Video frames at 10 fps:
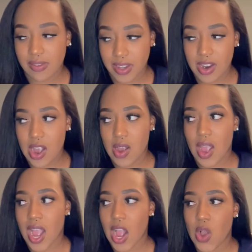Figure out
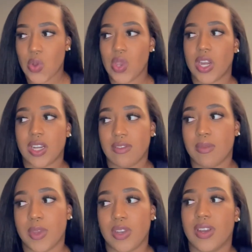how you're going to
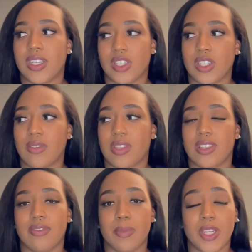familiarize yourself with this
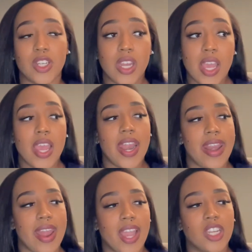information,
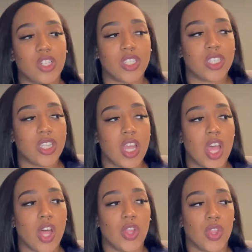not just
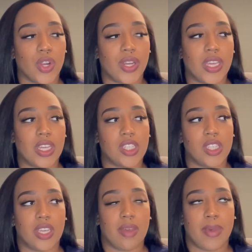learning it to
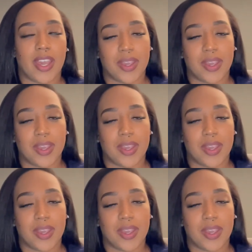get by.